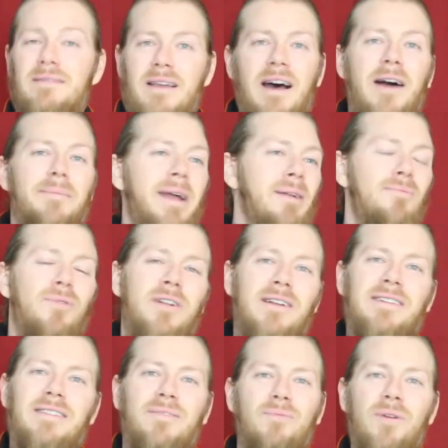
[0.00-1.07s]
oh man,
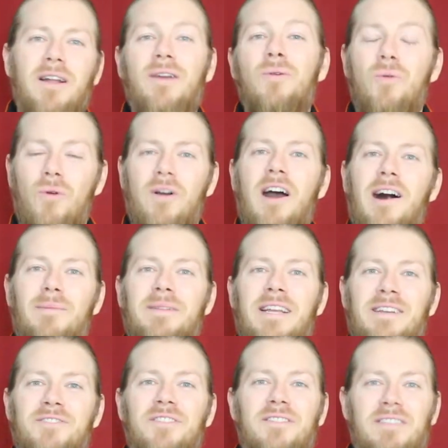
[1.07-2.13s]
what a cool
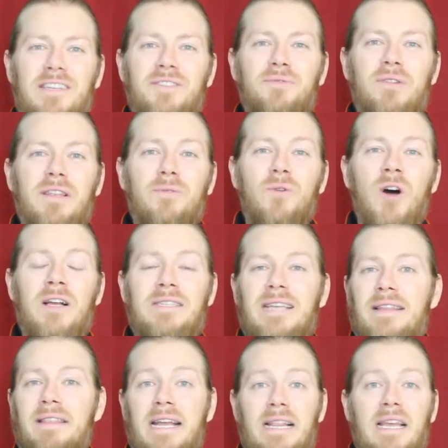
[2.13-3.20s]
combination this really
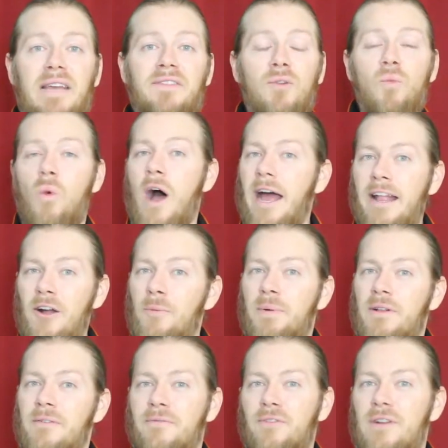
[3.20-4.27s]
was. And they leave it wide
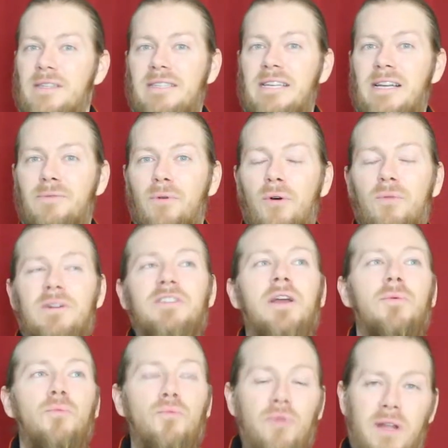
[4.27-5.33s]
open for a sequel, which
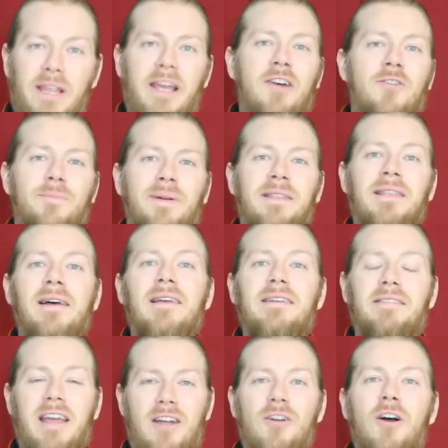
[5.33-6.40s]
I'm really hoping
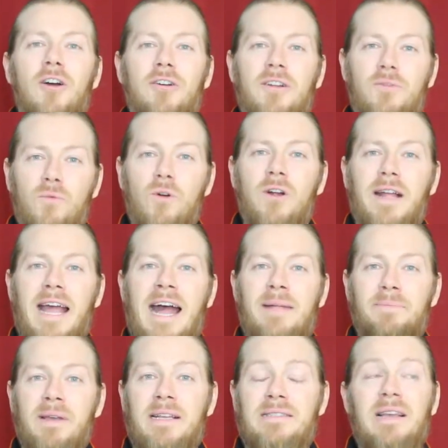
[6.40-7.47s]
they are hard at work
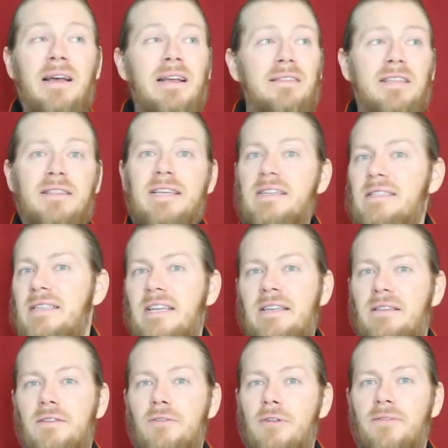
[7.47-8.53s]
at, because the
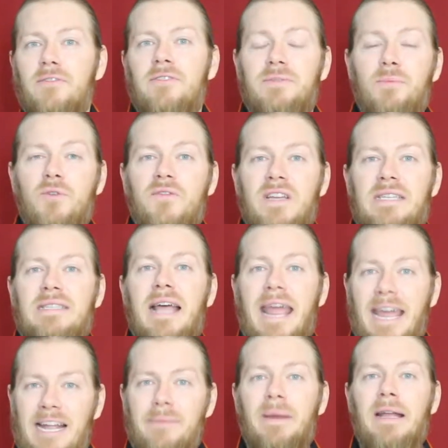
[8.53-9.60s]
DC Universe movies, the
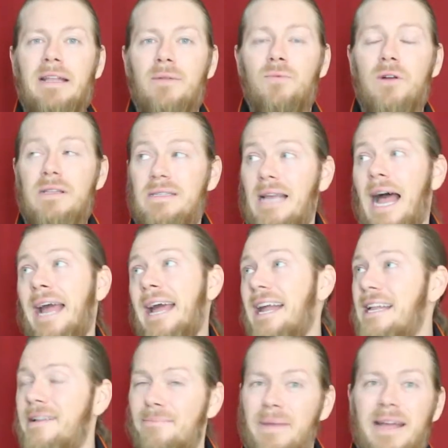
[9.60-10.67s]
animated ones, I
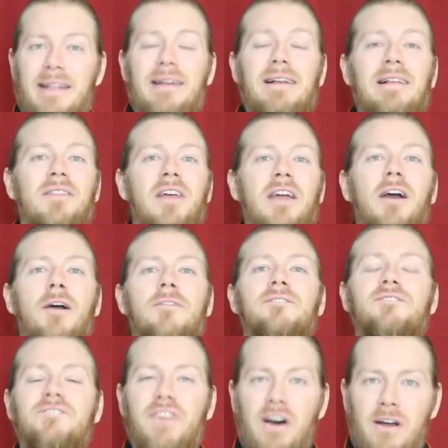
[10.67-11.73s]
gotta admit, they
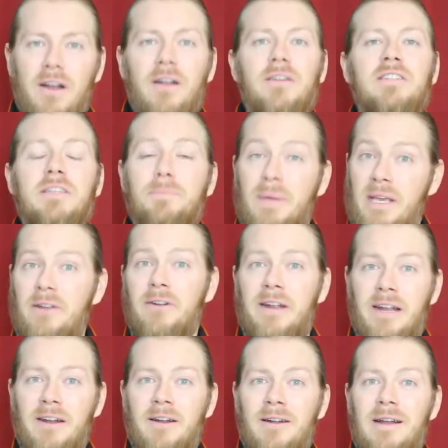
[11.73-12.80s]
are far
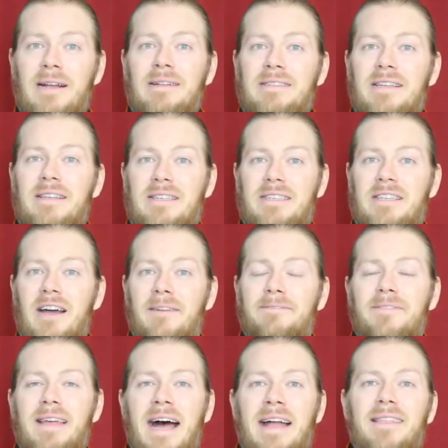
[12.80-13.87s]
superior to the
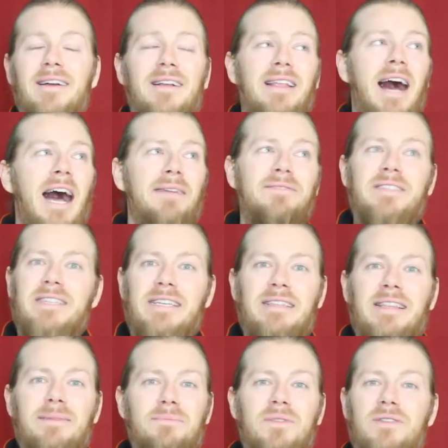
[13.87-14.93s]
stuff that I've
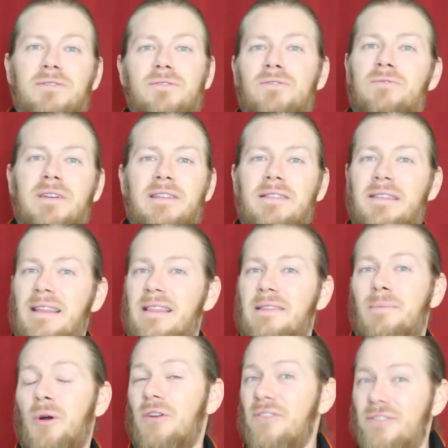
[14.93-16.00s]
seen them do in
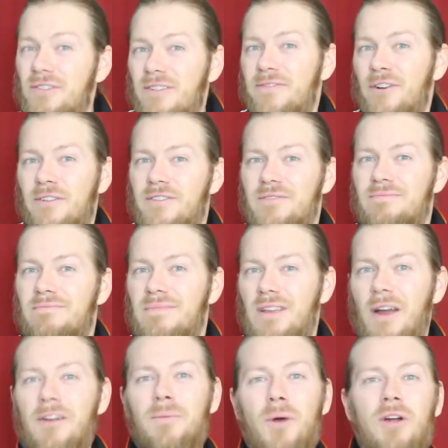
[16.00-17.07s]
the Marvel Universe.
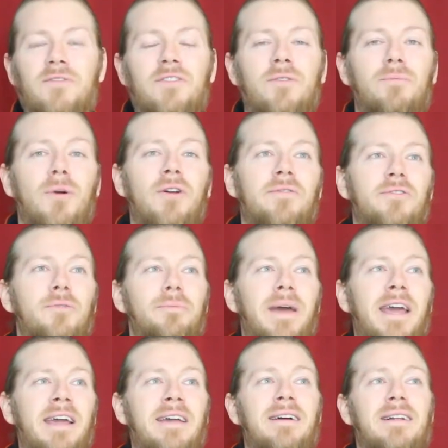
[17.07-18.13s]
Sorry, Marvel. Marvel
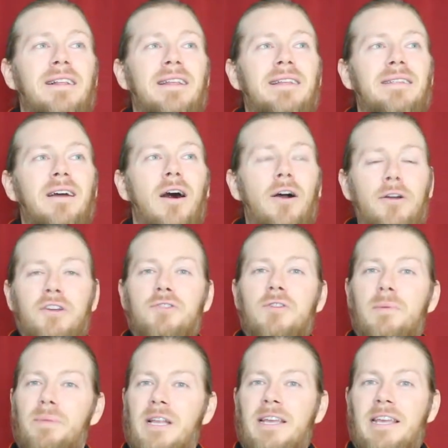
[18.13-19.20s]
may
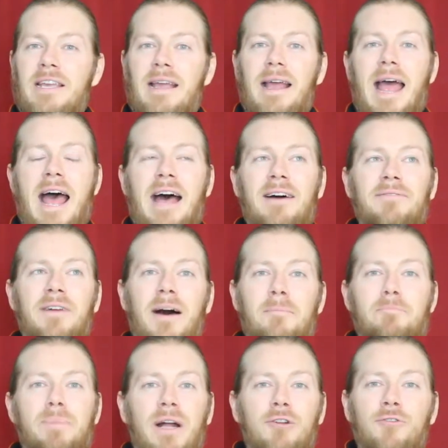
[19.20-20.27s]
arguably have
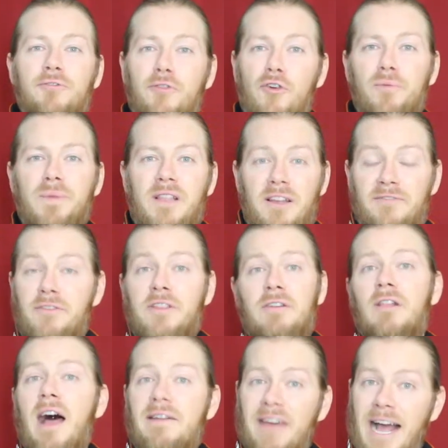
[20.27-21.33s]
a better formula for
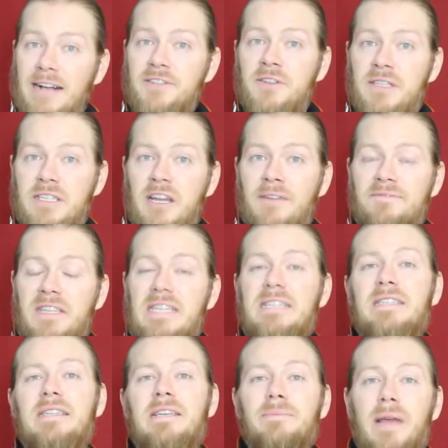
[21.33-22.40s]
their live action stuff.
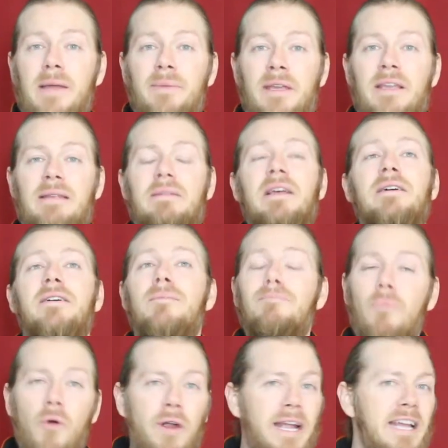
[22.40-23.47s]
DC may be
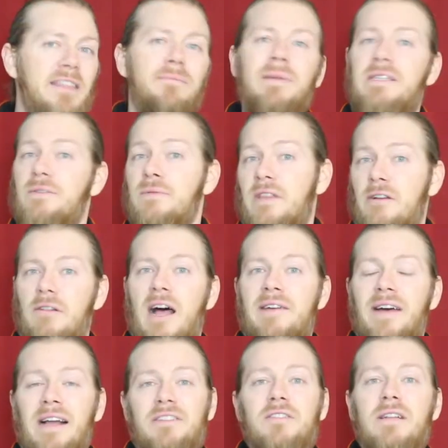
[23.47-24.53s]
more hit and miss with their
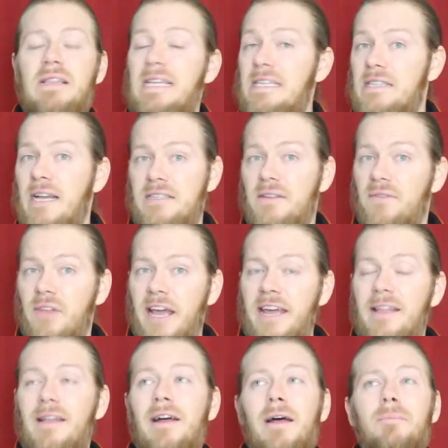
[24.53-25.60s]
live action, at least as of late.